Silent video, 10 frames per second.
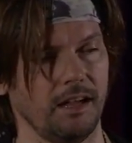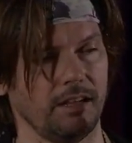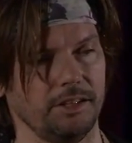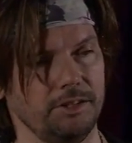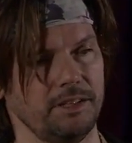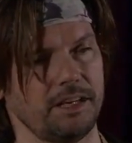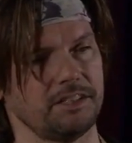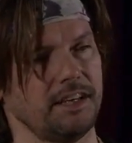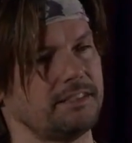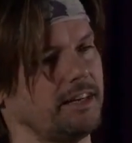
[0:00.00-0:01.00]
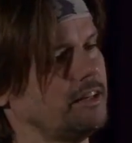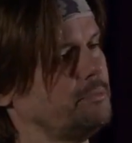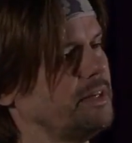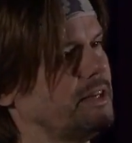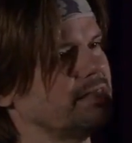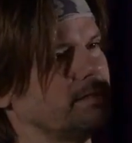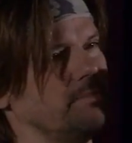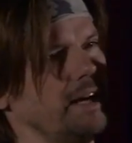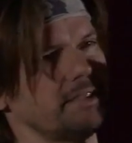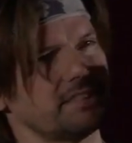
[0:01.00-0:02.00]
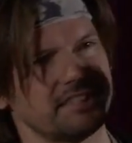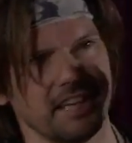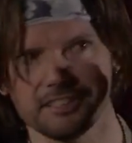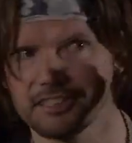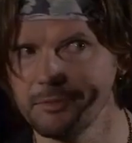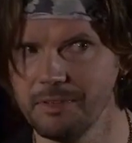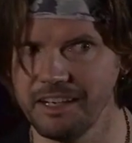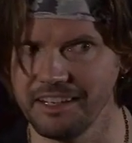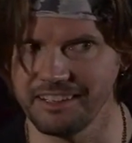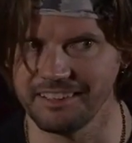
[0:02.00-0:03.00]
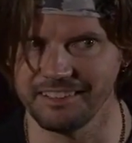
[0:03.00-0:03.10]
You and I should get together because it makes sense to me.